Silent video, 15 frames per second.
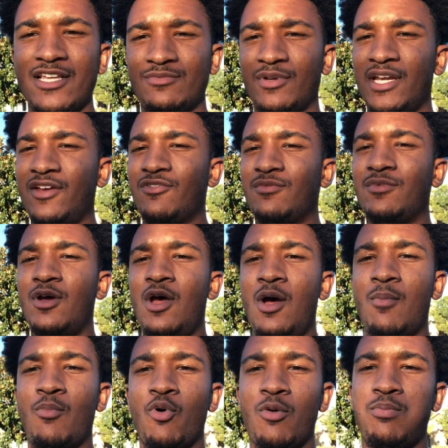but even
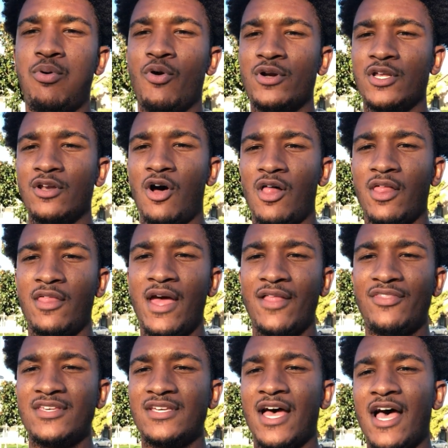more important than all of that,
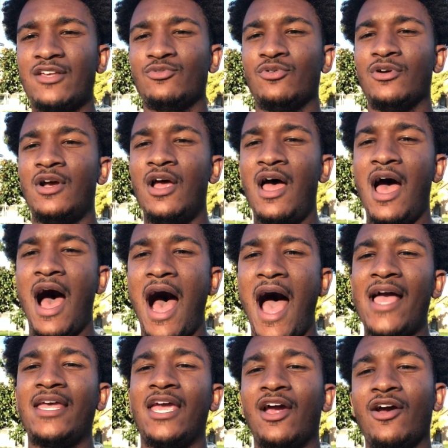these guys were
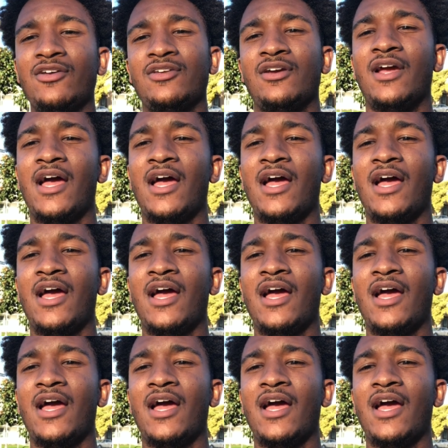high character